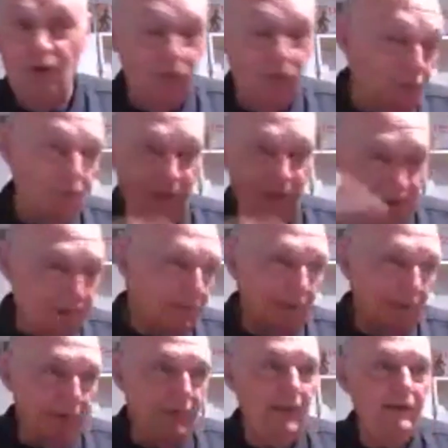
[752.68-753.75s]
over and we got
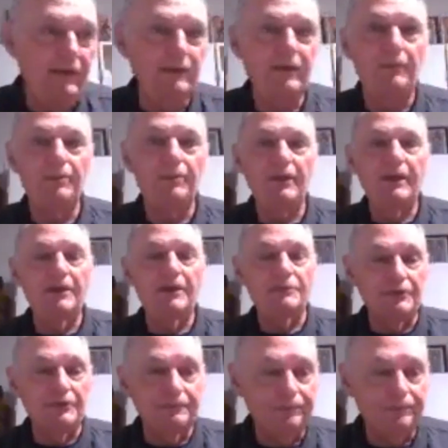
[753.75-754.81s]
a couple of games
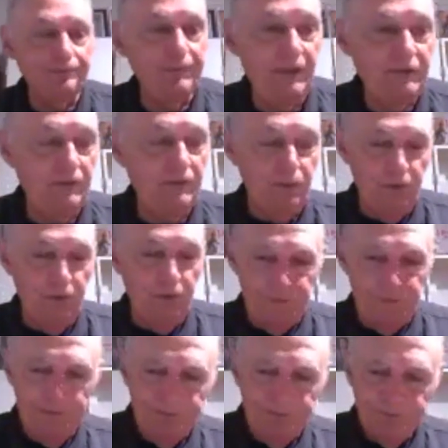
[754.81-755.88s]
in, basketball
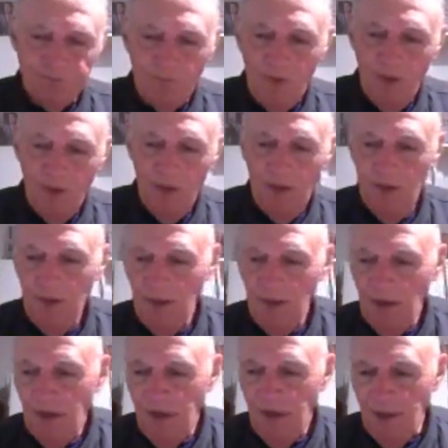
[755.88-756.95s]
games.
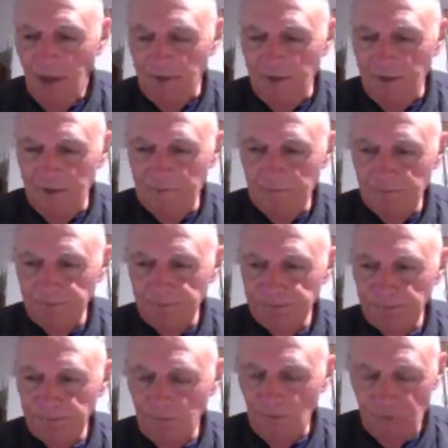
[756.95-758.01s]
And then,
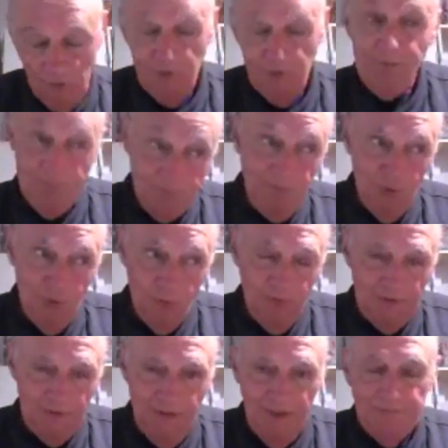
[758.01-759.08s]
so I'd be home
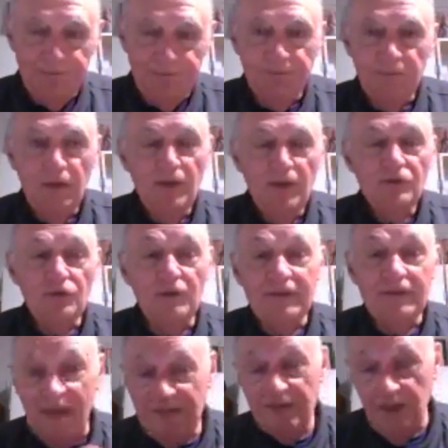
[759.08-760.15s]
by 10. So at
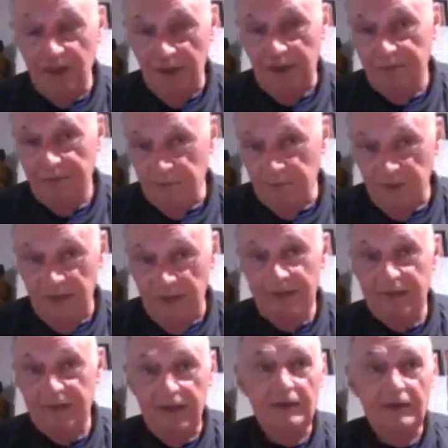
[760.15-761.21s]
that time,
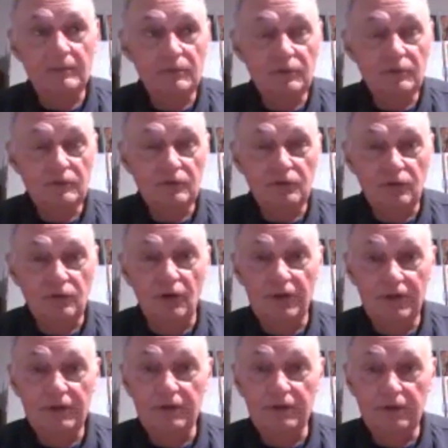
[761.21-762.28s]
Yankee games
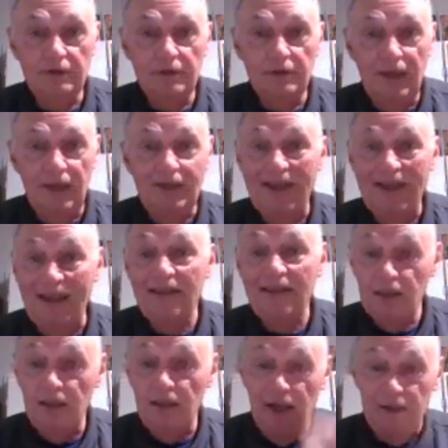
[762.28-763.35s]
started at 8
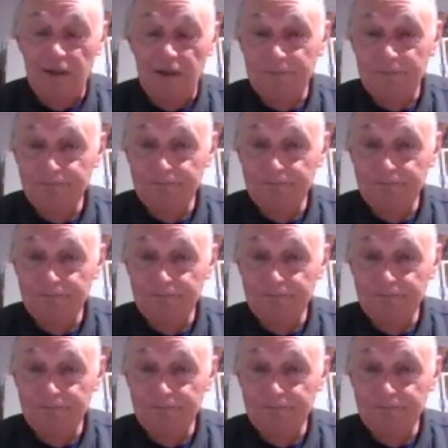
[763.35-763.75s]
o'clock.